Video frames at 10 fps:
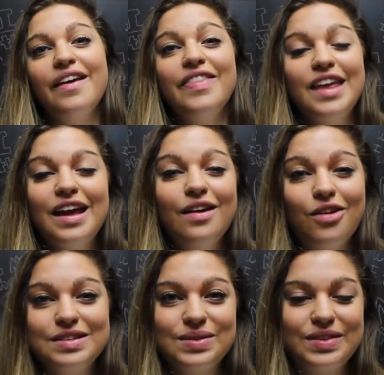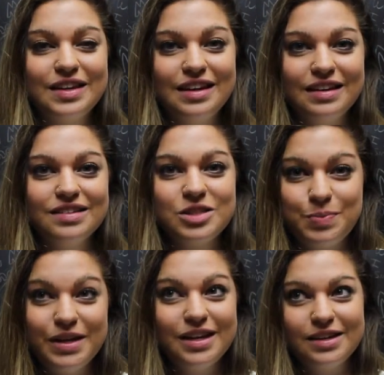And then I also think,
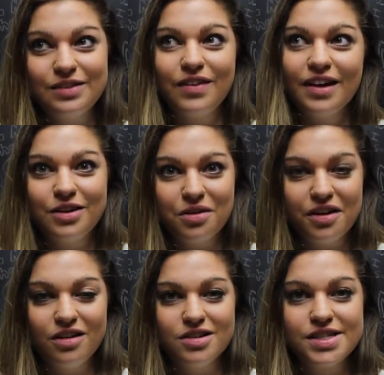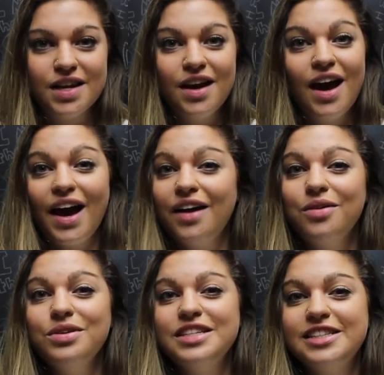speaking of like careers, I
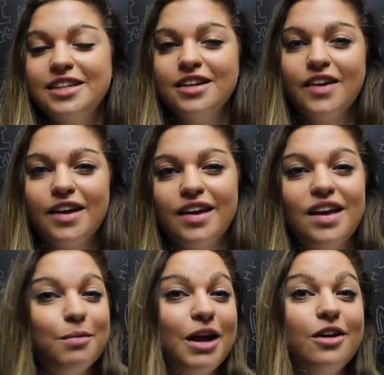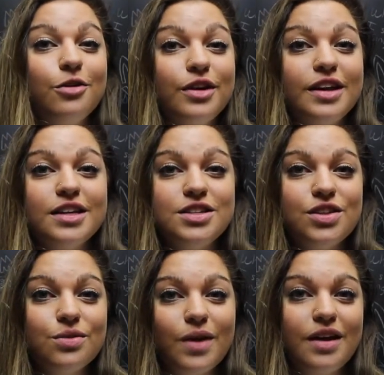always think like, am I going into
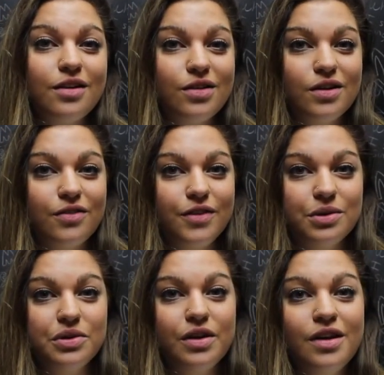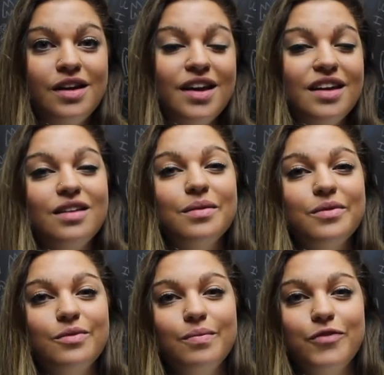the right career field?
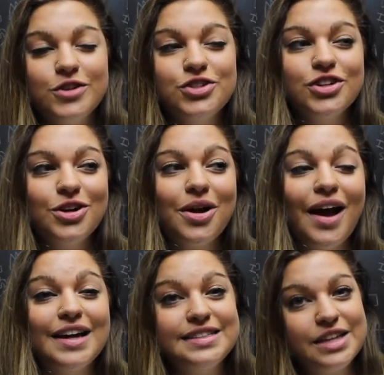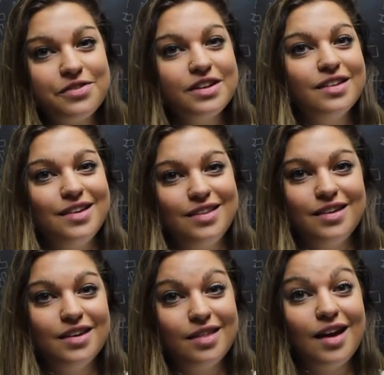And for sure, I definitely
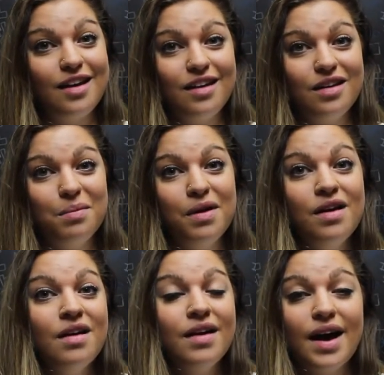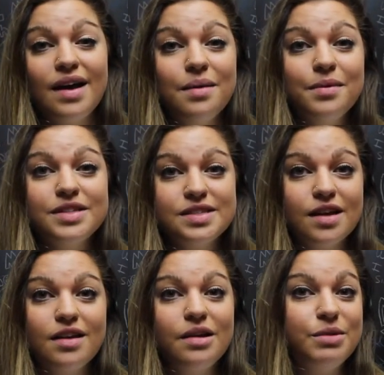think that I am. I'm
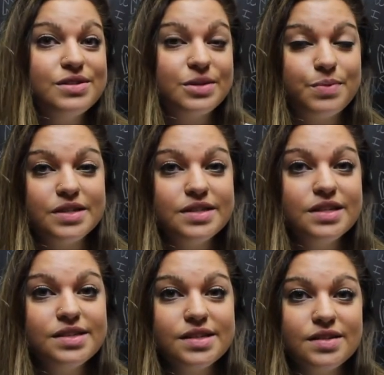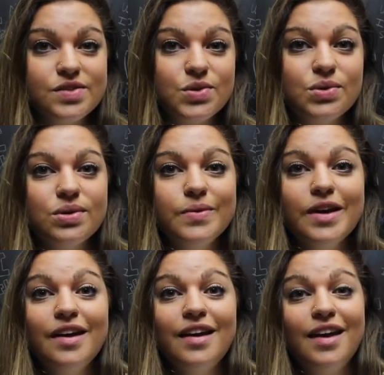studying music business in
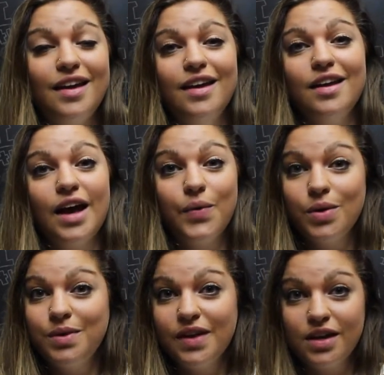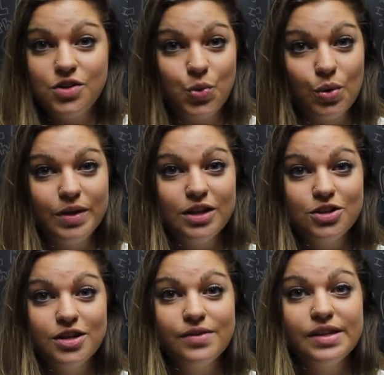school, and I want to be like a tour
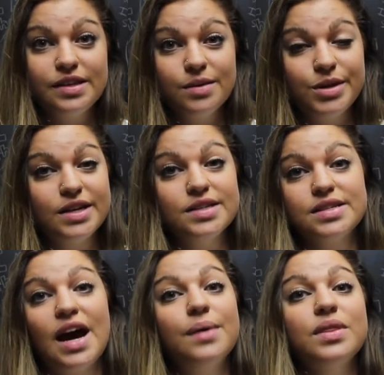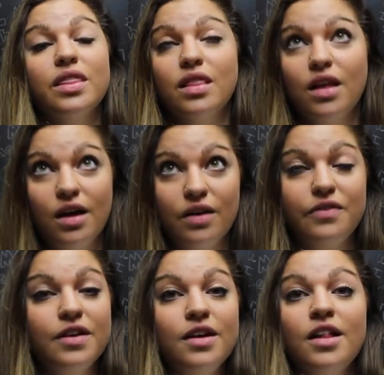manager and everything, because I would
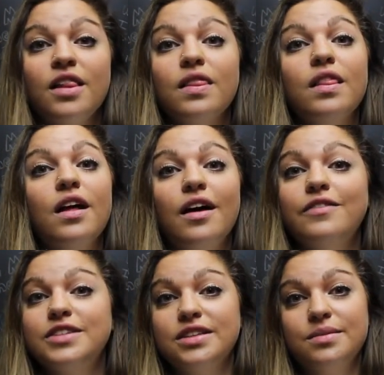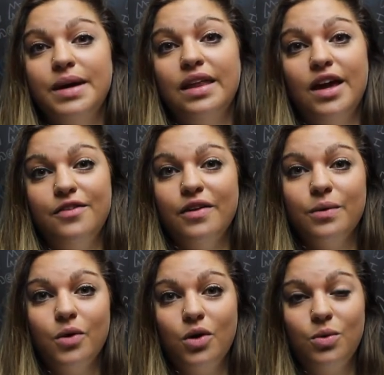love, love to live my life
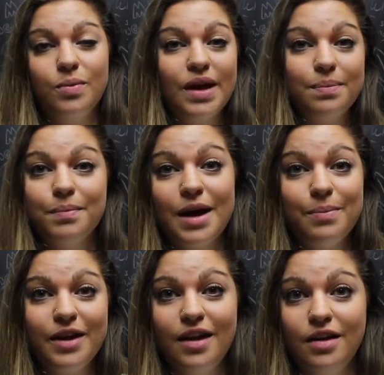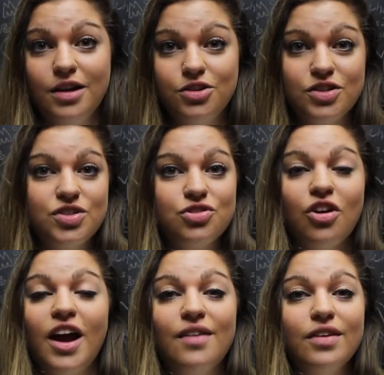on the road with like my band and just
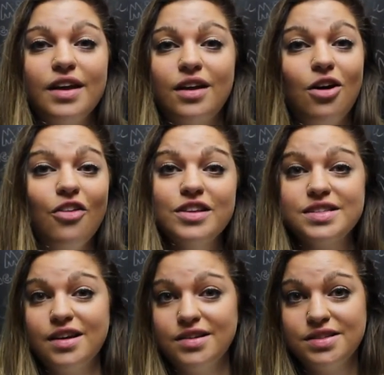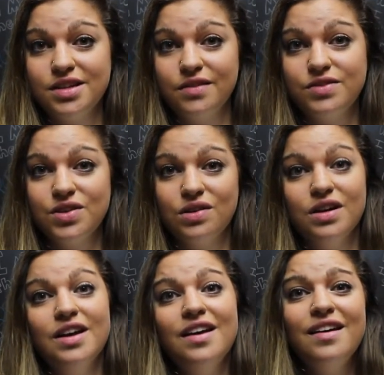traveling and all this kind of stuff.
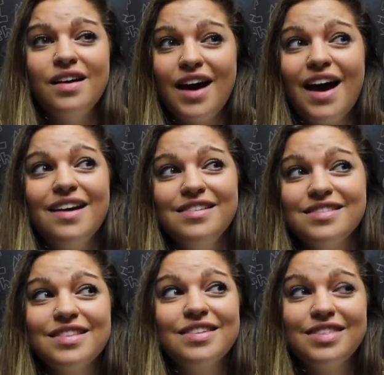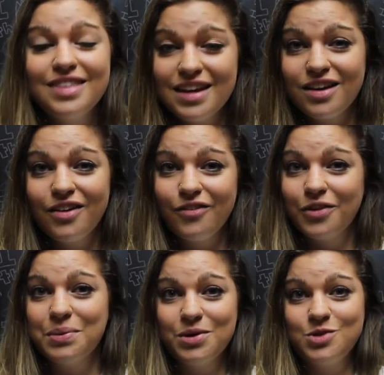So I think
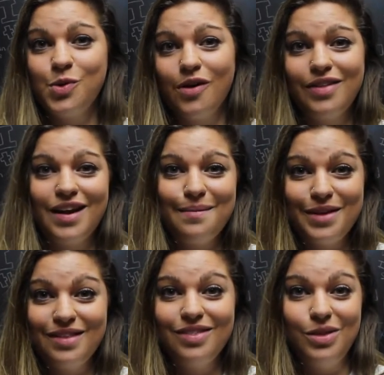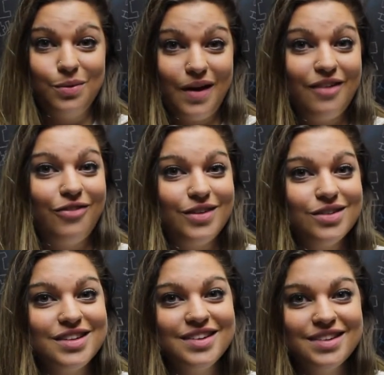for the most part that I'm in the right
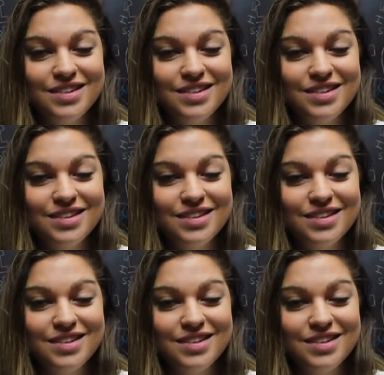field.